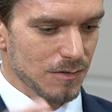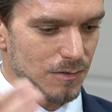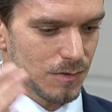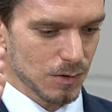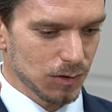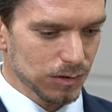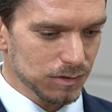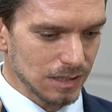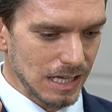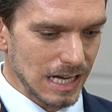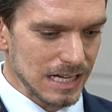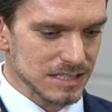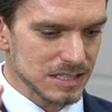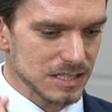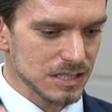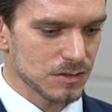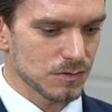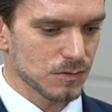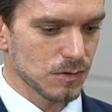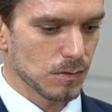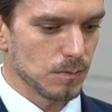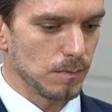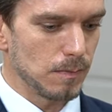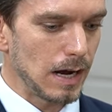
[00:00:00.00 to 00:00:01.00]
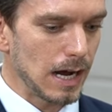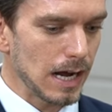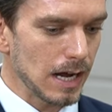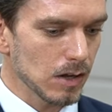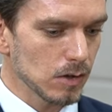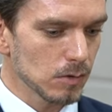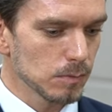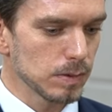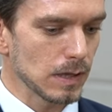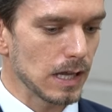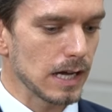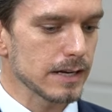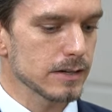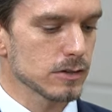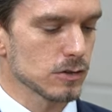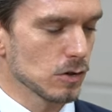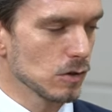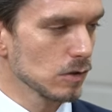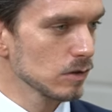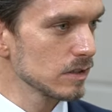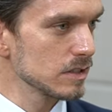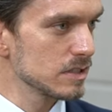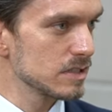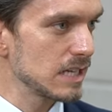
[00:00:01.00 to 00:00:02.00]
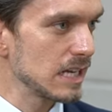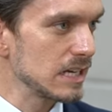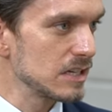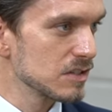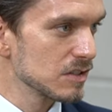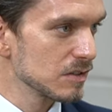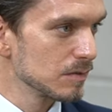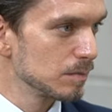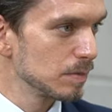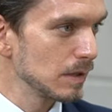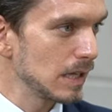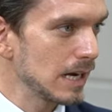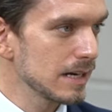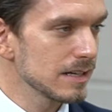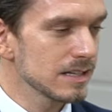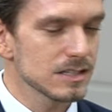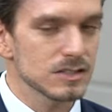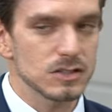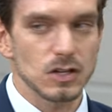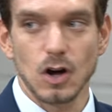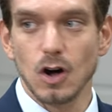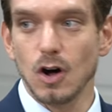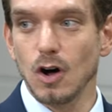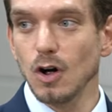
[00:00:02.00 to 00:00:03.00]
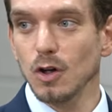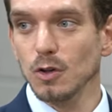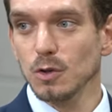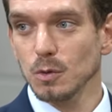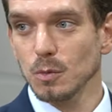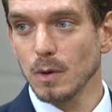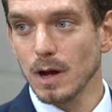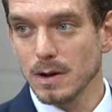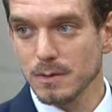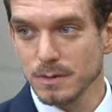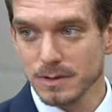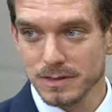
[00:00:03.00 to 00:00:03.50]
for glasses for mild blind or early stages of blindness, all the way